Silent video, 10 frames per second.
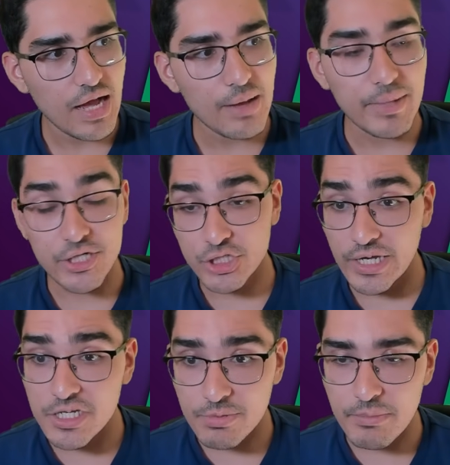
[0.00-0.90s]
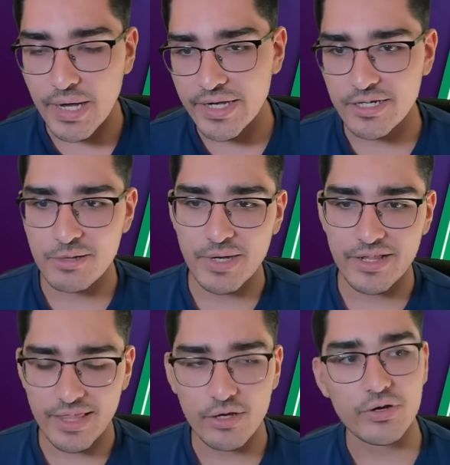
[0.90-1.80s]
I might change my mind and I
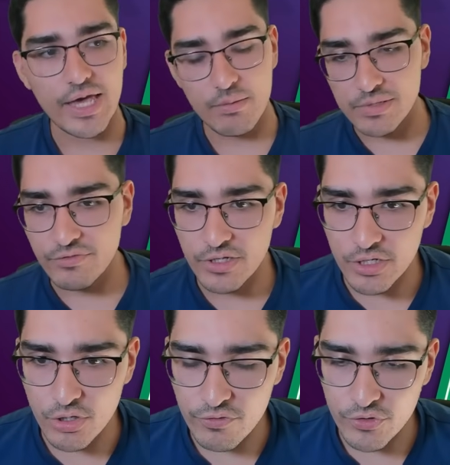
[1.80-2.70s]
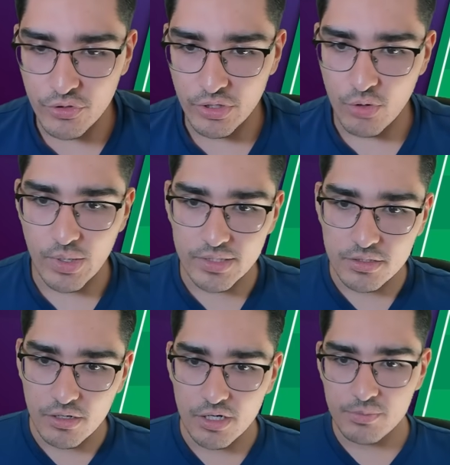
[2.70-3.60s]
might think, okay, I'm definitely going to go for an earlier wild
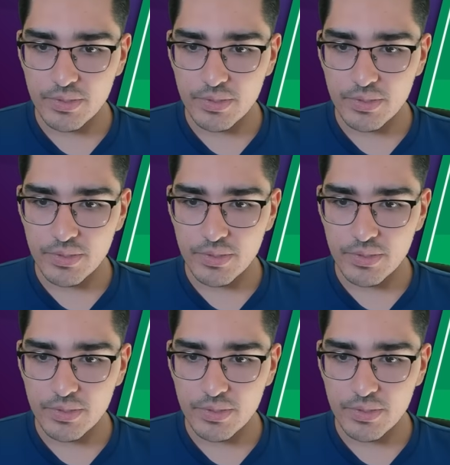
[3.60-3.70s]
card.